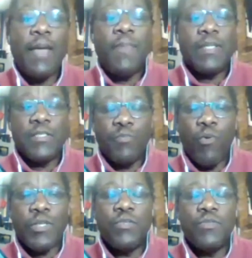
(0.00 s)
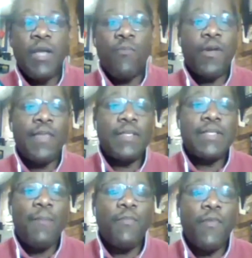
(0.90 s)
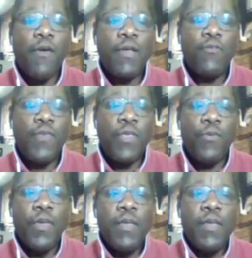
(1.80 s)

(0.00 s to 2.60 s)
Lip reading: mentioned Sports News Network at the top of our interview,